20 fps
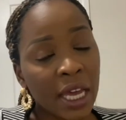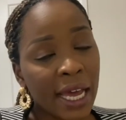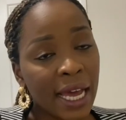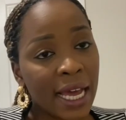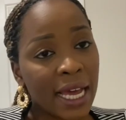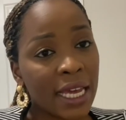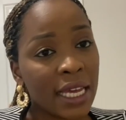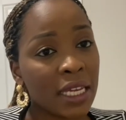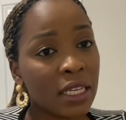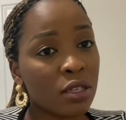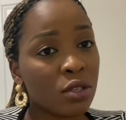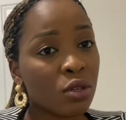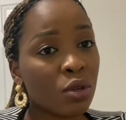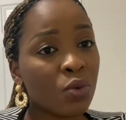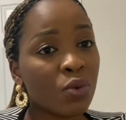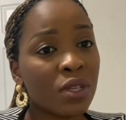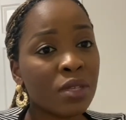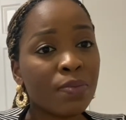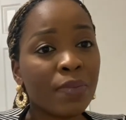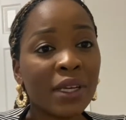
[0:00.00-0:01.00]
ahead is
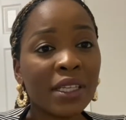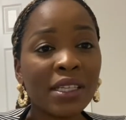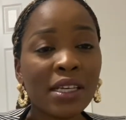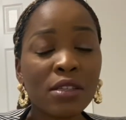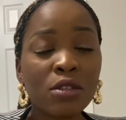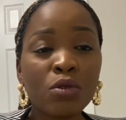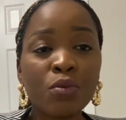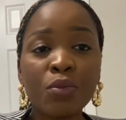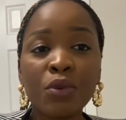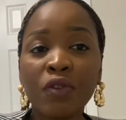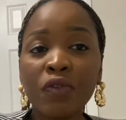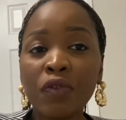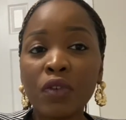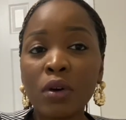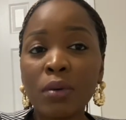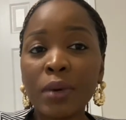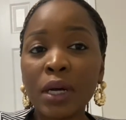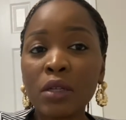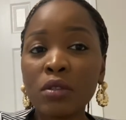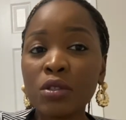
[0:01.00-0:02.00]
always better to book for
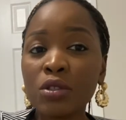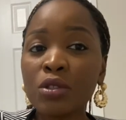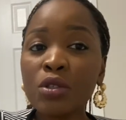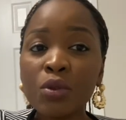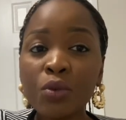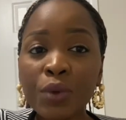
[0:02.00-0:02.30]
about two